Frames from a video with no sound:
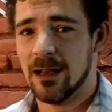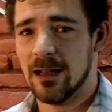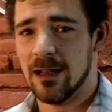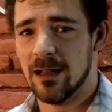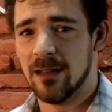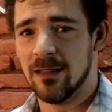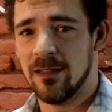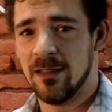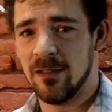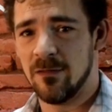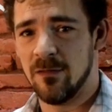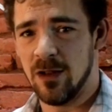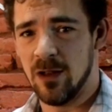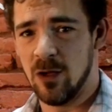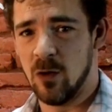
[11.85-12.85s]
Uh,
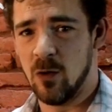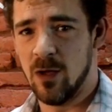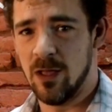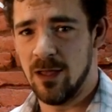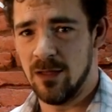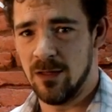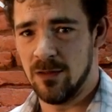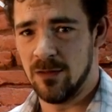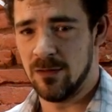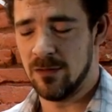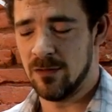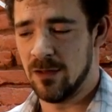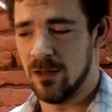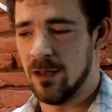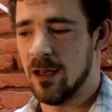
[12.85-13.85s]
this video
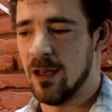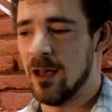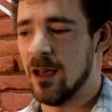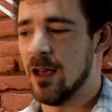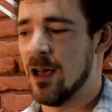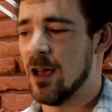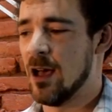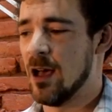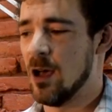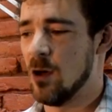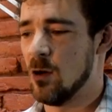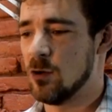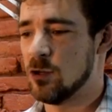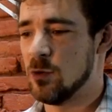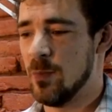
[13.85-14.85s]
is
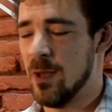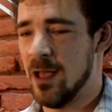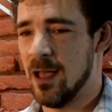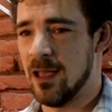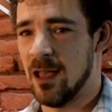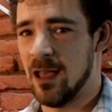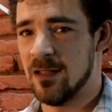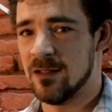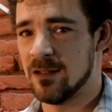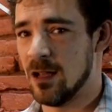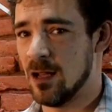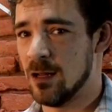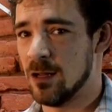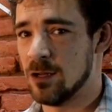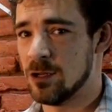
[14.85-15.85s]
how to make a
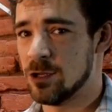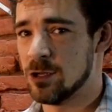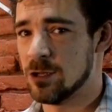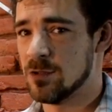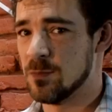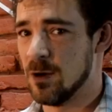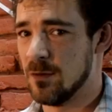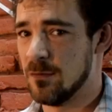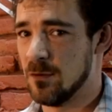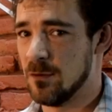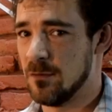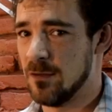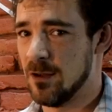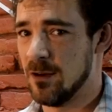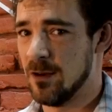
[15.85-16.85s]
stylish
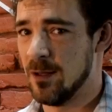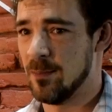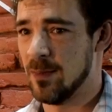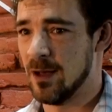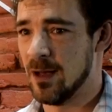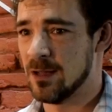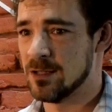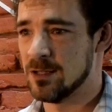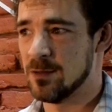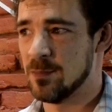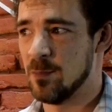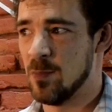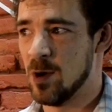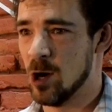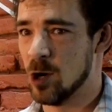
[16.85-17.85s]
smartphone Faraday box
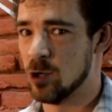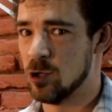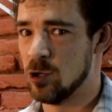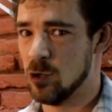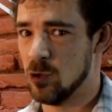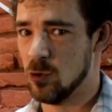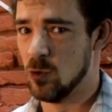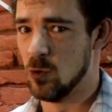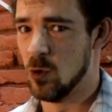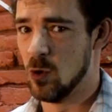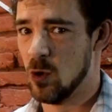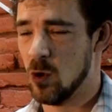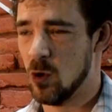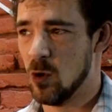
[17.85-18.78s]
part two,